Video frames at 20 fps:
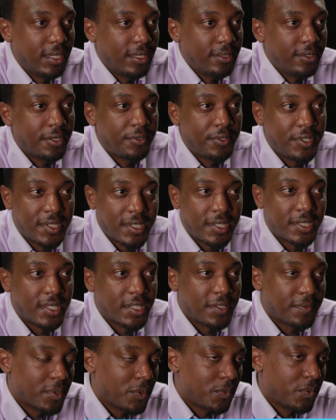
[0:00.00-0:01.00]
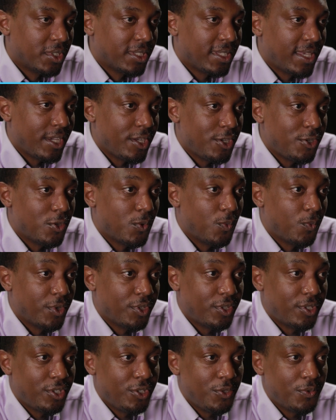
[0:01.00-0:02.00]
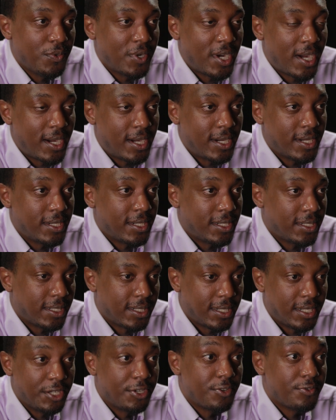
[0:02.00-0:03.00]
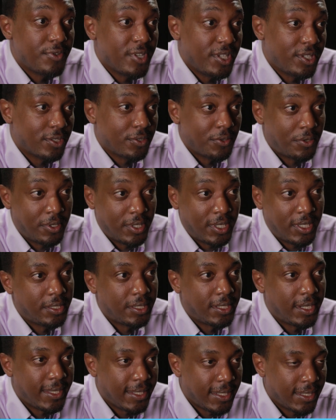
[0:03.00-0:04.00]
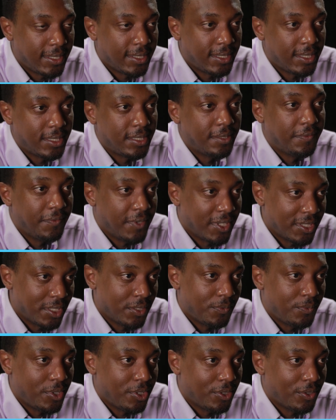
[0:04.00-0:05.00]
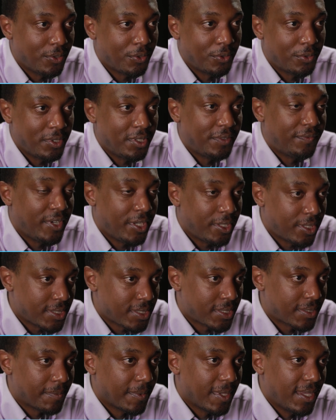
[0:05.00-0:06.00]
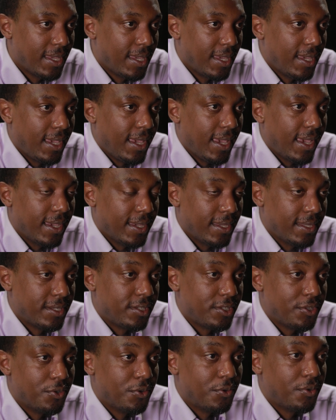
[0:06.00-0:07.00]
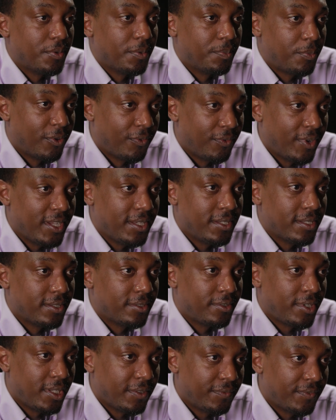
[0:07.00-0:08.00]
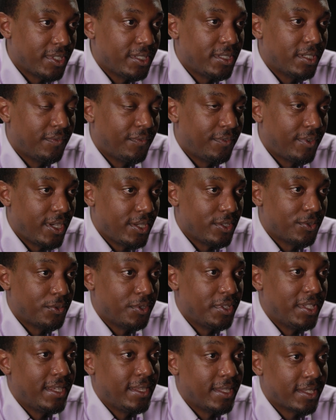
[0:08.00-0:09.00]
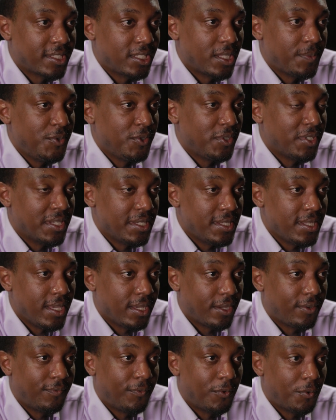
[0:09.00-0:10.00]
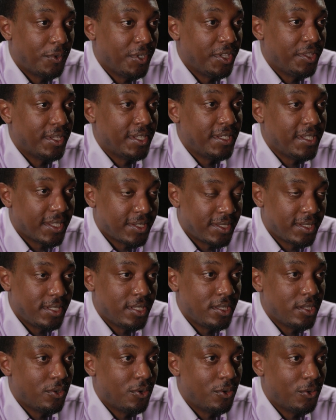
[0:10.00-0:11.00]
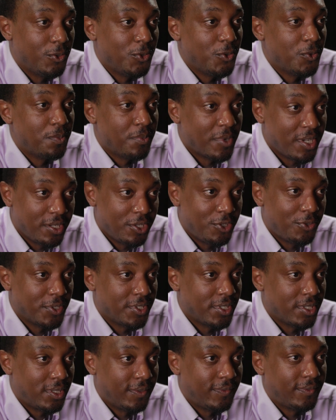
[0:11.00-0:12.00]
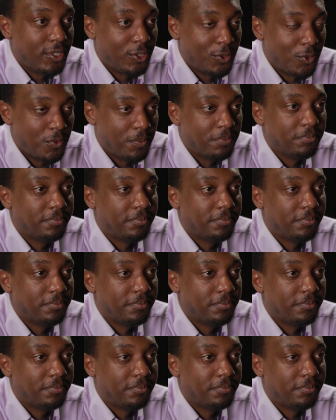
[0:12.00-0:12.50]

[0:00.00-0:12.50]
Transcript: The risk assessment will guide you on whether you are at risk or are likely infected with coronavirus and you know provide relevant advice on the next steps you can take for either testing or to manage yourself at home.